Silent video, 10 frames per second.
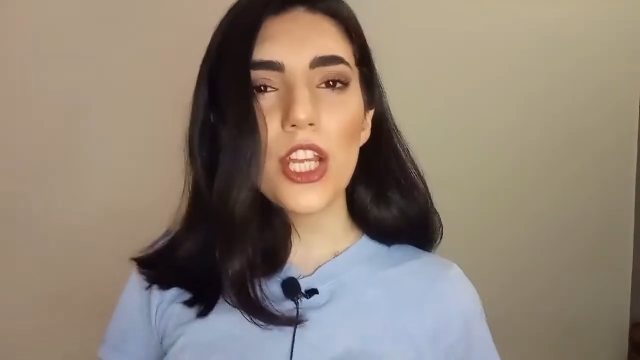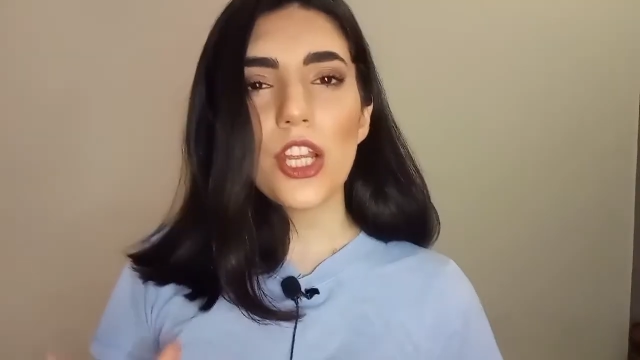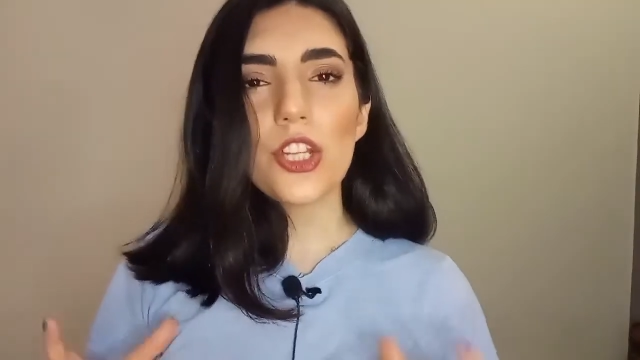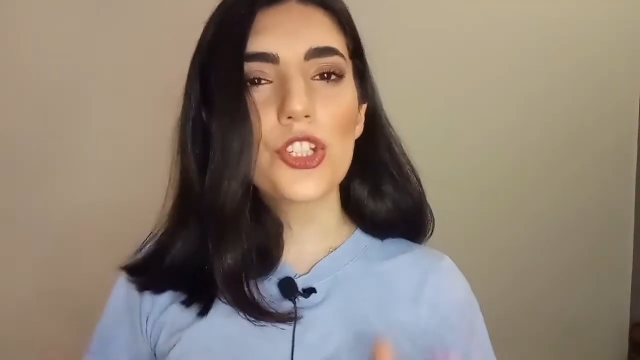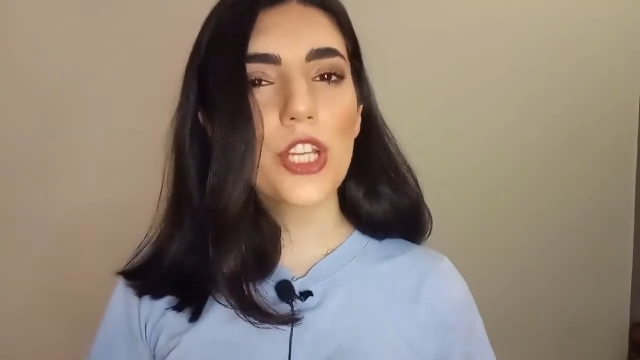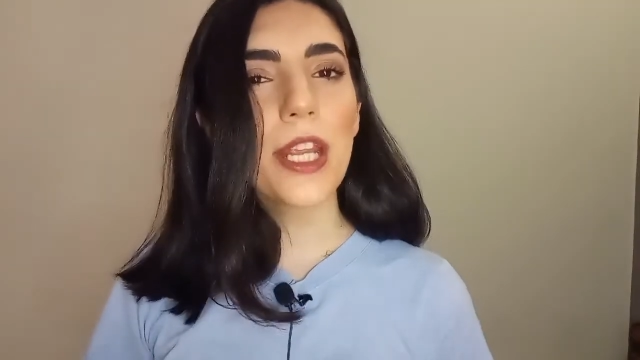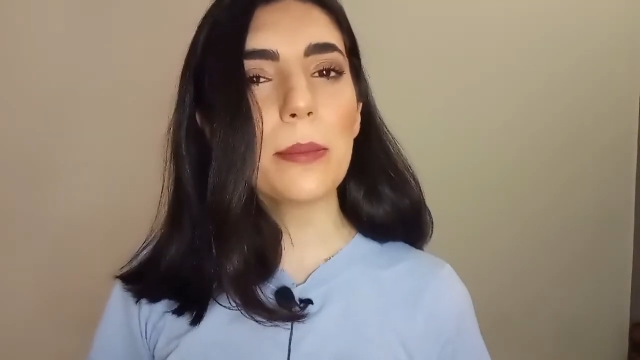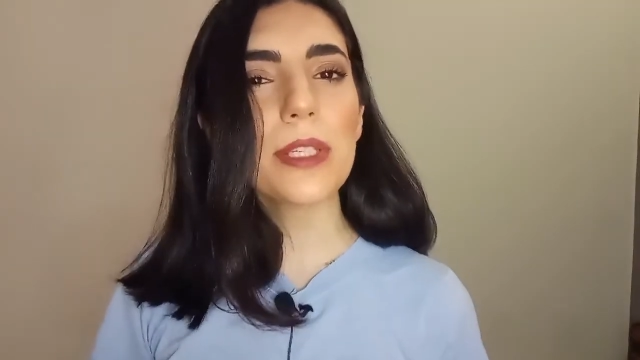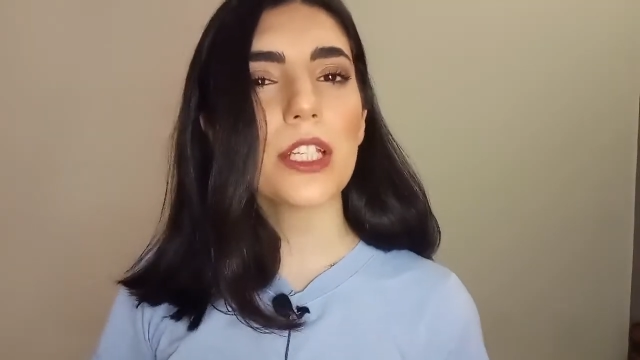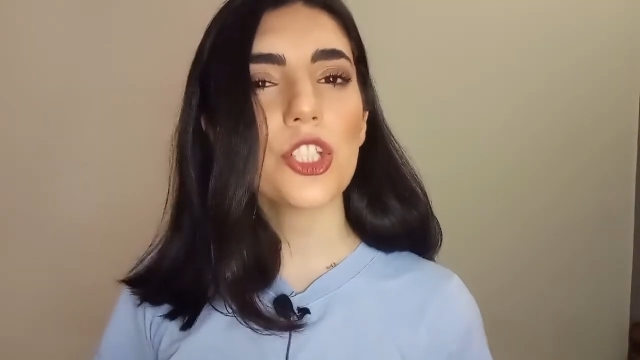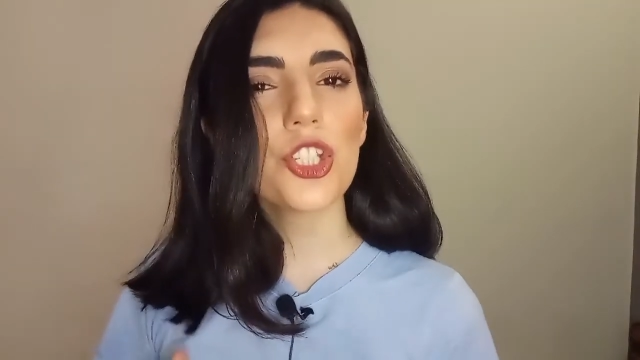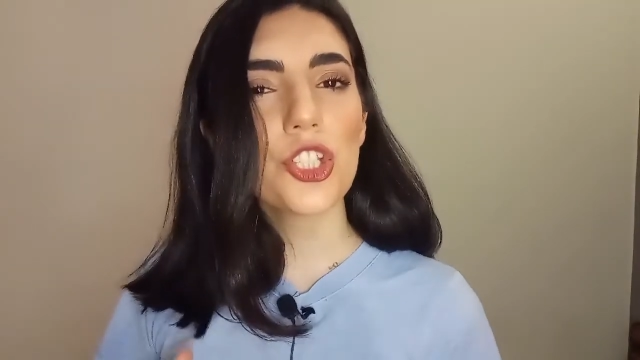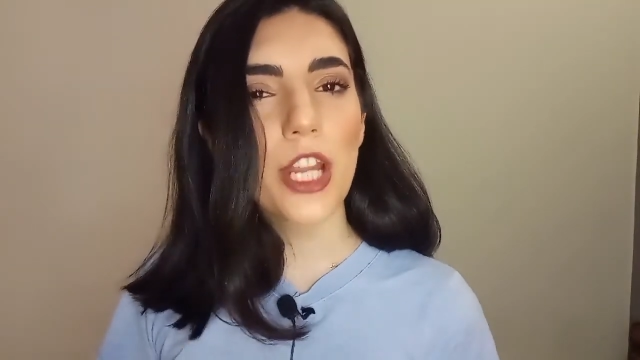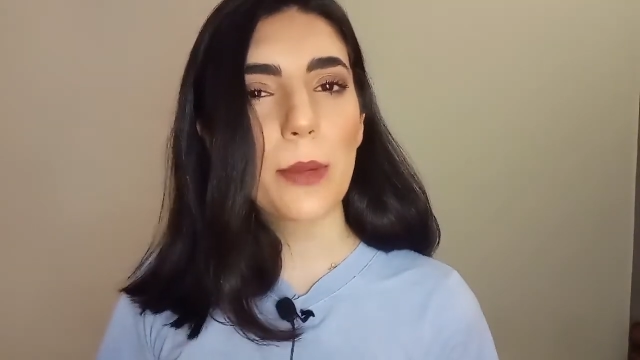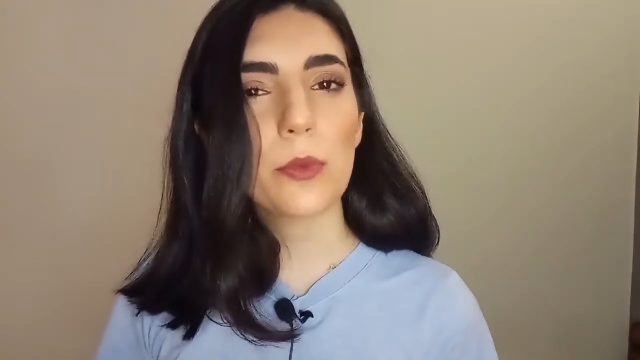Shame can
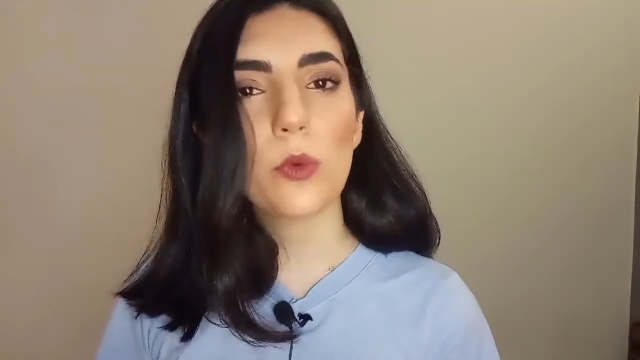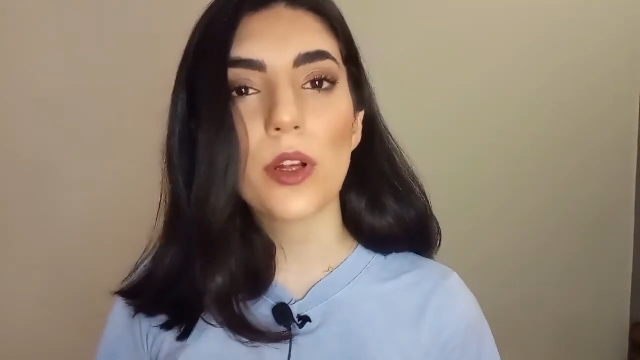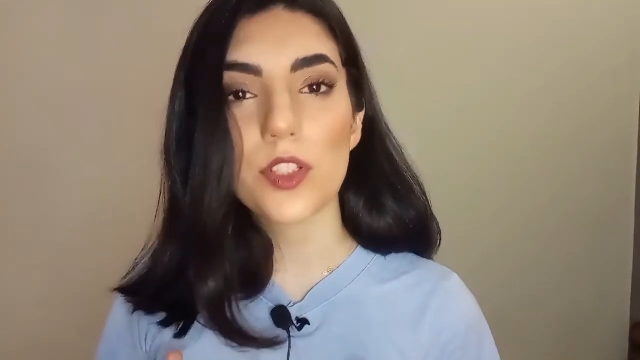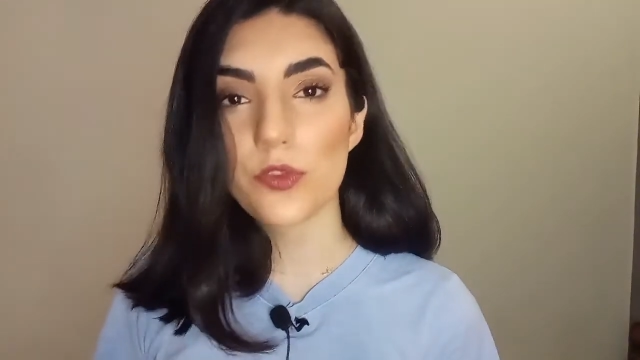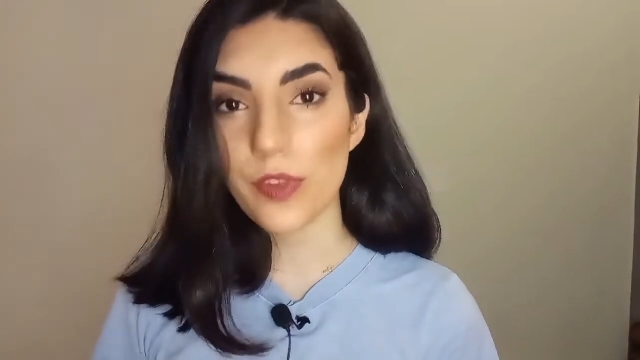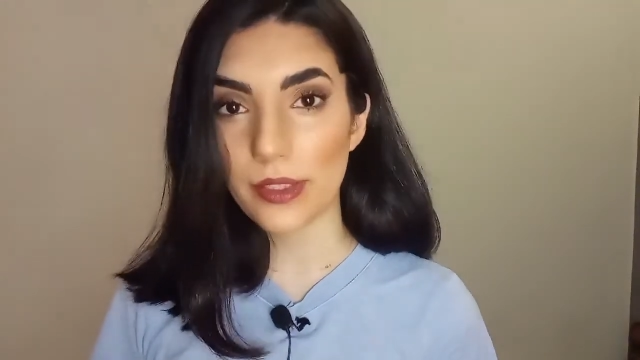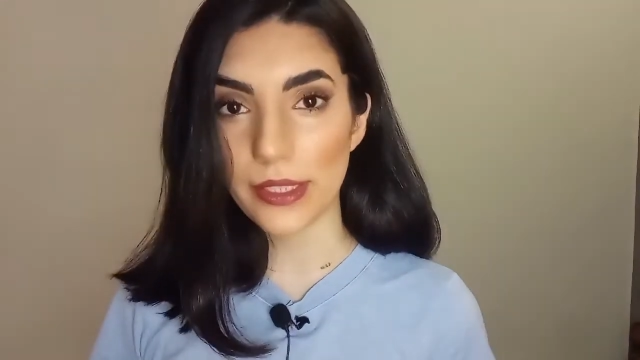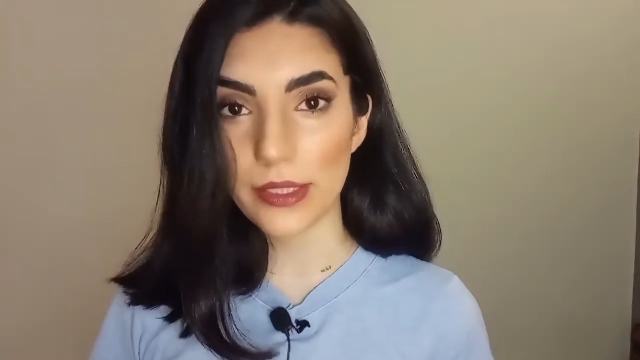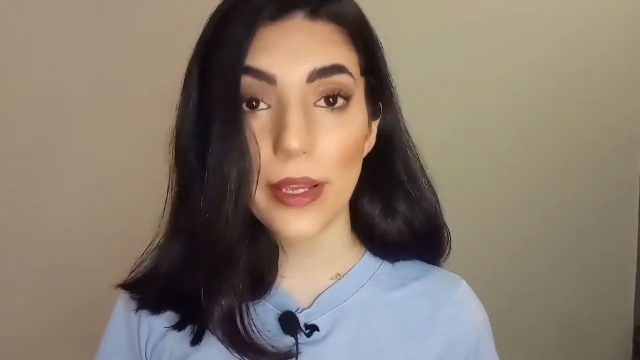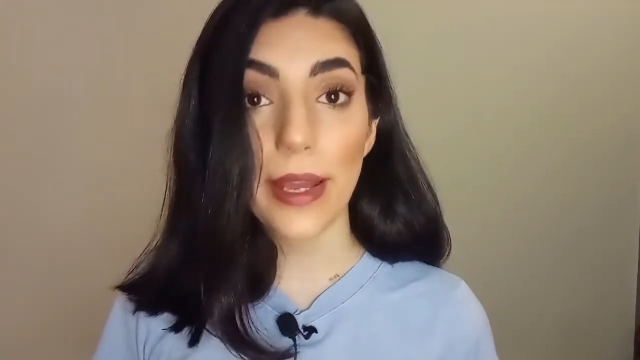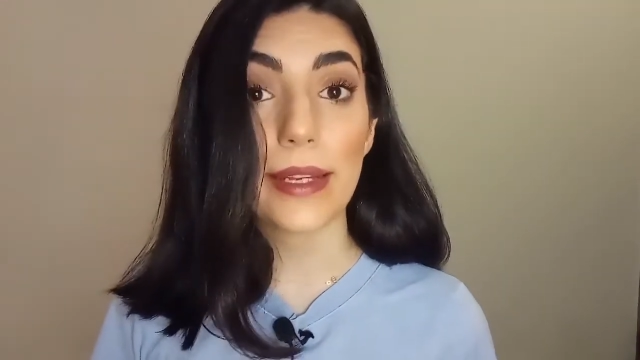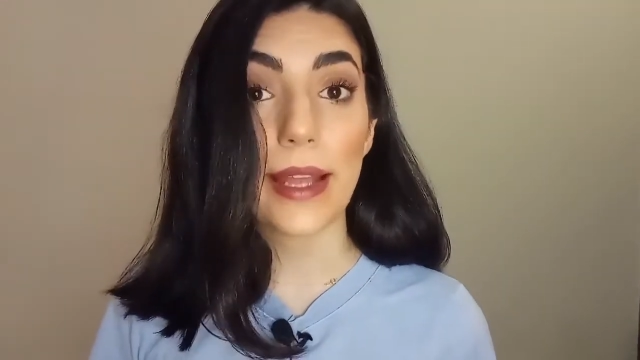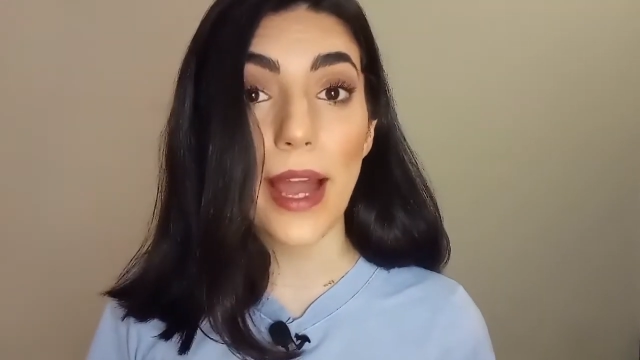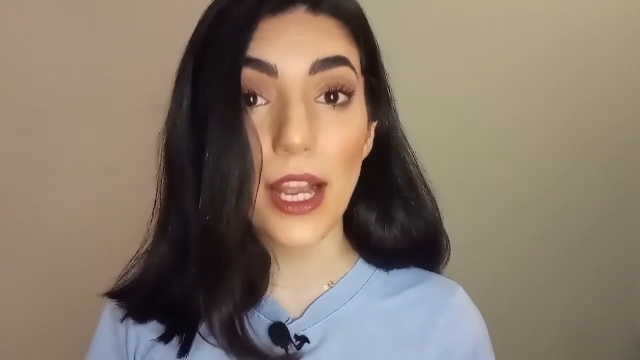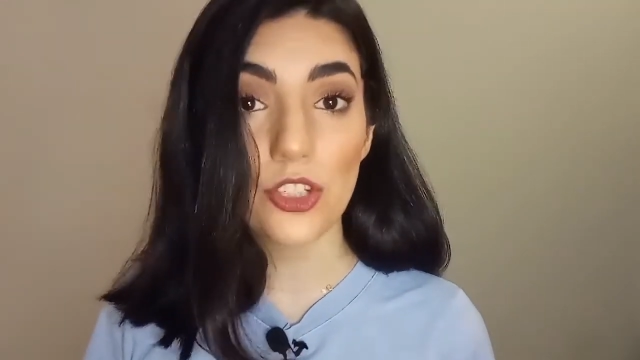shape one's feeling and
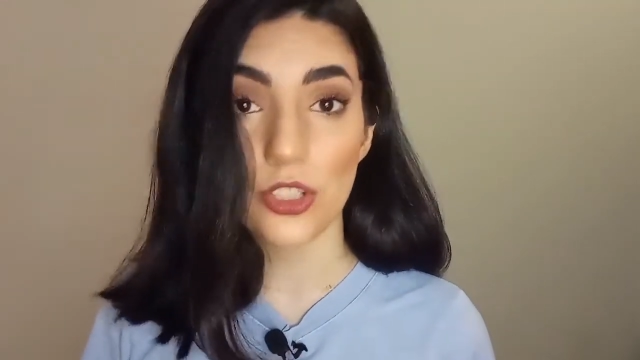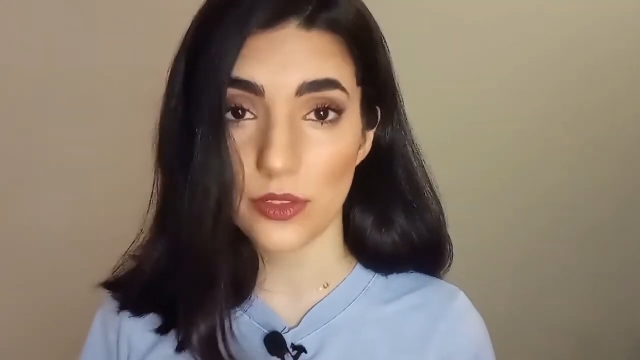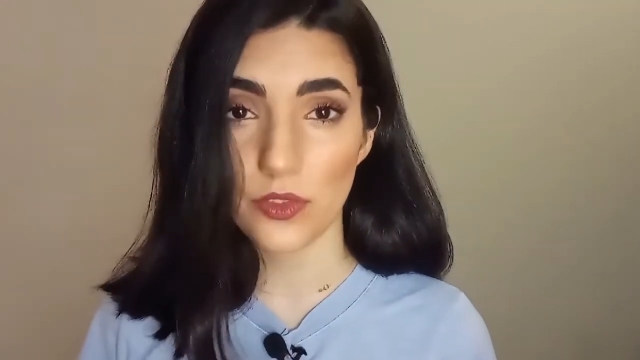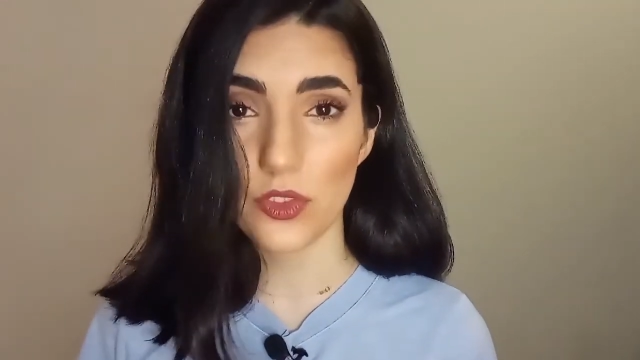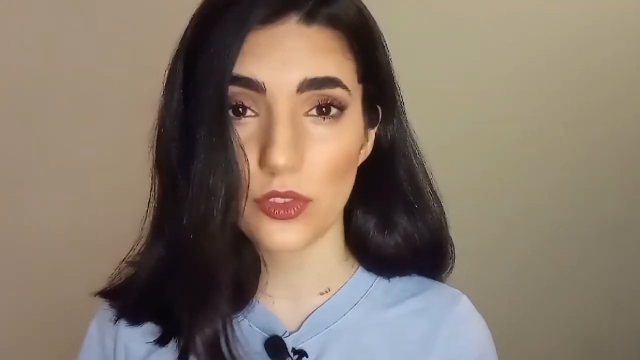actions.